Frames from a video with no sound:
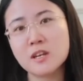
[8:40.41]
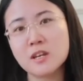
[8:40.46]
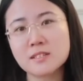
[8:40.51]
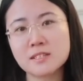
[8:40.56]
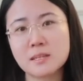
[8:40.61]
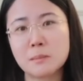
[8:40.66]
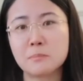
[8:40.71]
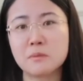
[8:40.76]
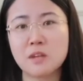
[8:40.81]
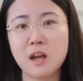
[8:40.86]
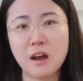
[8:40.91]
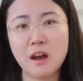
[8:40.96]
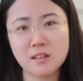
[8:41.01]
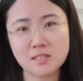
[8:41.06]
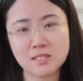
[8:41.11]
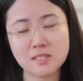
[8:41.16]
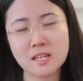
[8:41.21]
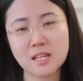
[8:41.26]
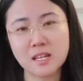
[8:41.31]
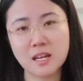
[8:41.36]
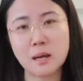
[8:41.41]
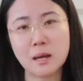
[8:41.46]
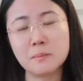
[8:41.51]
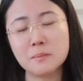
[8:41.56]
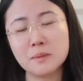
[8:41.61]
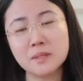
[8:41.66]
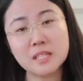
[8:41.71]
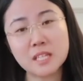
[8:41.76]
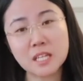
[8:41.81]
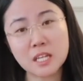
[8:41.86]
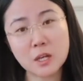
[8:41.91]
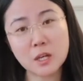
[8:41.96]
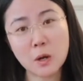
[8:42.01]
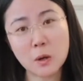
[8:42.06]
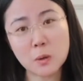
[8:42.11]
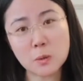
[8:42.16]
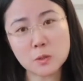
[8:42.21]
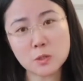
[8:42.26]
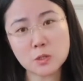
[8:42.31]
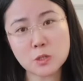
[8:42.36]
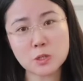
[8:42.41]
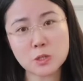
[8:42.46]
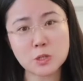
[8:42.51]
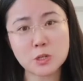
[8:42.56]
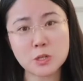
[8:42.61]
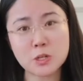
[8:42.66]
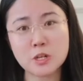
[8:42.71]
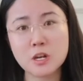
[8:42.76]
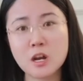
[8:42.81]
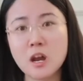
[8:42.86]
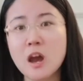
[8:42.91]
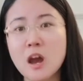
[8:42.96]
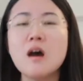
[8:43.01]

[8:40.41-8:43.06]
some toxic company culture,